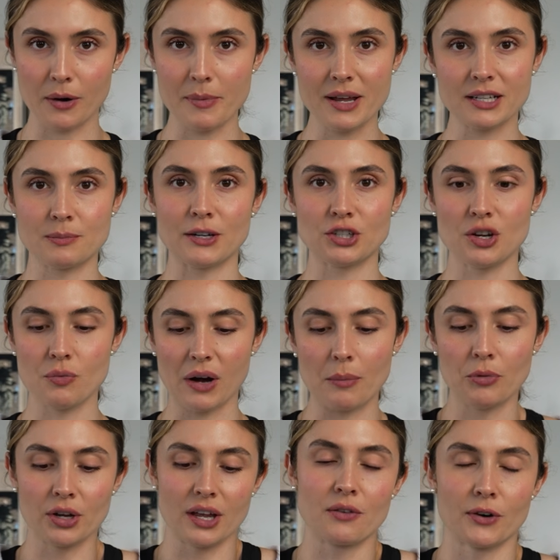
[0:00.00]
for me, especially when I'm
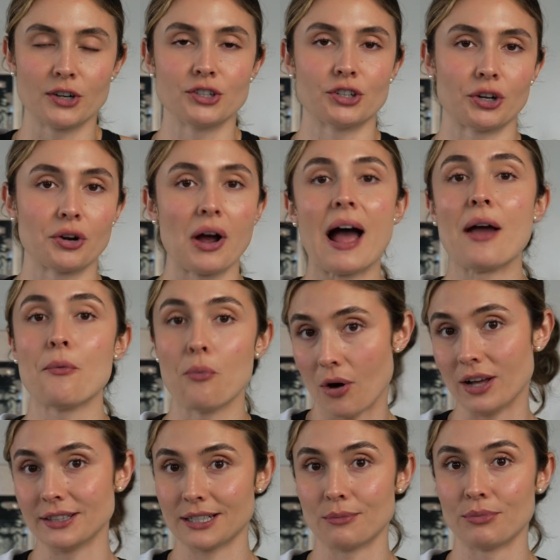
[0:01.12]
looking for a dessert. I
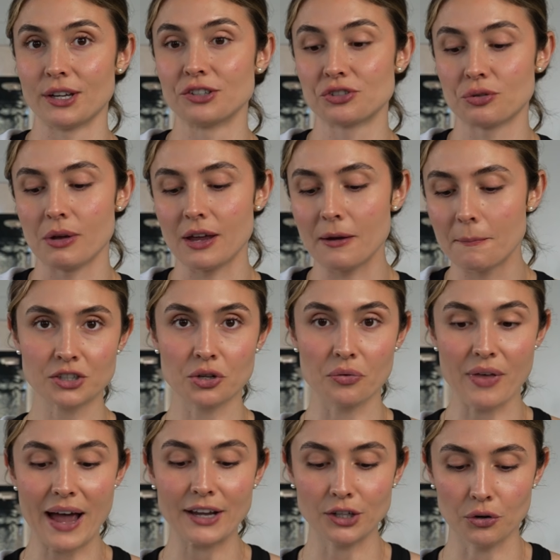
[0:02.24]
want something sweet. So
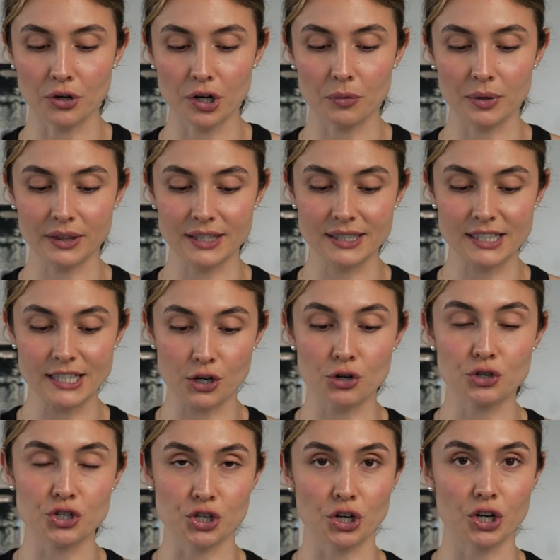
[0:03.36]
that yogurt with the 0
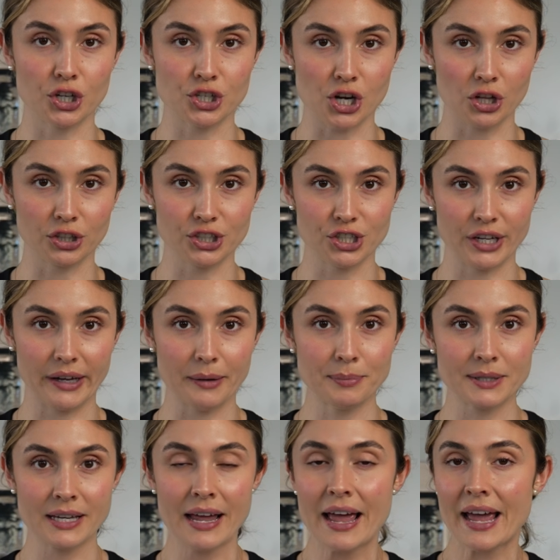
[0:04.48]
sugar chocolate
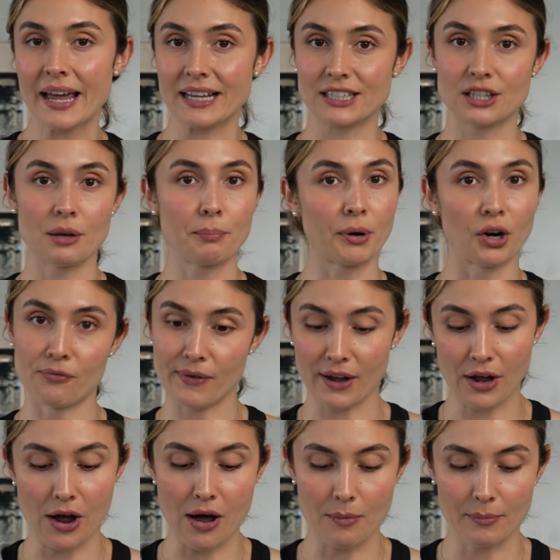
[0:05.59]
chips is the perfect
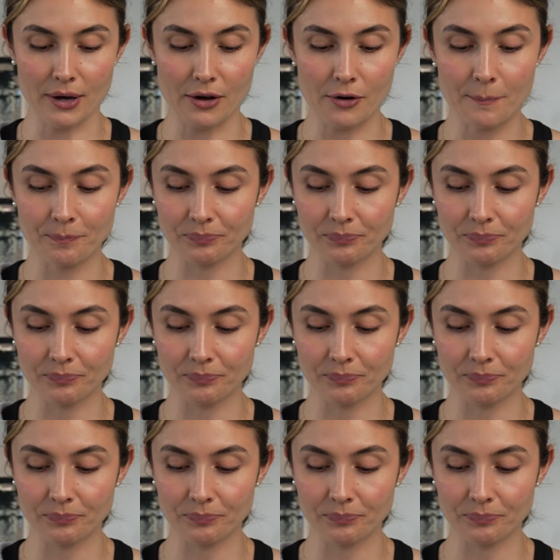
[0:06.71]
combo.